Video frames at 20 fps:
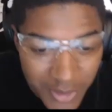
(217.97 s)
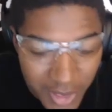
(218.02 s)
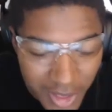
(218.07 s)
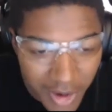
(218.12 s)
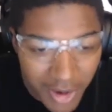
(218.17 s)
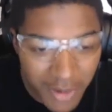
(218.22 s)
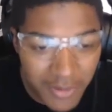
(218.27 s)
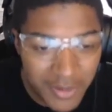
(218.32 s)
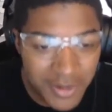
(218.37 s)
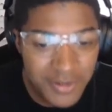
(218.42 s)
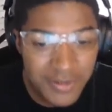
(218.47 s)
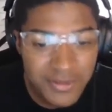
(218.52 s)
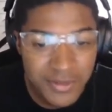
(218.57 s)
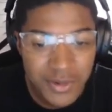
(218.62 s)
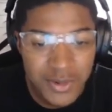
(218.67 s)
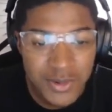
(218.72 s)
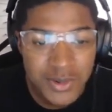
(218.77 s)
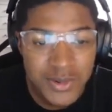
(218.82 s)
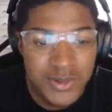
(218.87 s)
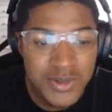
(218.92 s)
they already
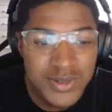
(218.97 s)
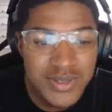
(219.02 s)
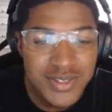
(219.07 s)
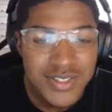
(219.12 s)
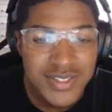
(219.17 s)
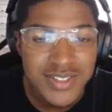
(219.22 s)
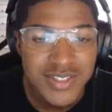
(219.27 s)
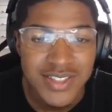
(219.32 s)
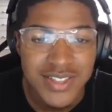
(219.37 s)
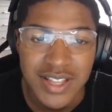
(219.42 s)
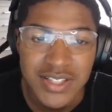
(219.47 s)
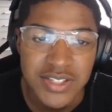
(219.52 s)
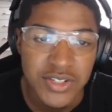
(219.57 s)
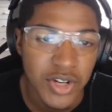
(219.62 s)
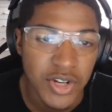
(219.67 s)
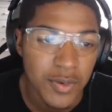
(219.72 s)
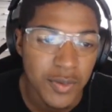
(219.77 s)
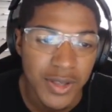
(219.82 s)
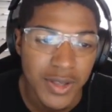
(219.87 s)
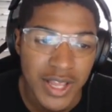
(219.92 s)
fused? That's a
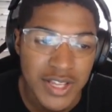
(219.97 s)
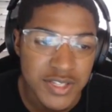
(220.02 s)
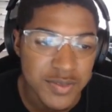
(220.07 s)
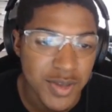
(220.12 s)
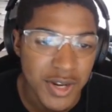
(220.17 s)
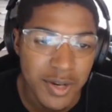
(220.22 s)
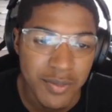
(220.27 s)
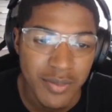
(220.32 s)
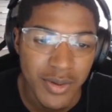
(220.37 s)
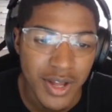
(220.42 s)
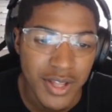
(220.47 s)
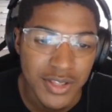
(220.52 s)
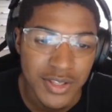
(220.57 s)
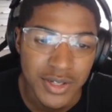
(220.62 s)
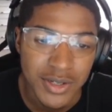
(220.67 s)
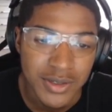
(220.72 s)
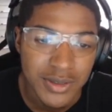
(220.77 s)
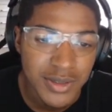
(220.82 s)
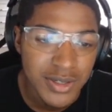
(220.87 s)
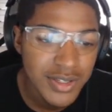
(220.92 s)
normal ass Metapod
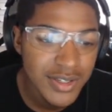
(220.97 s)
though.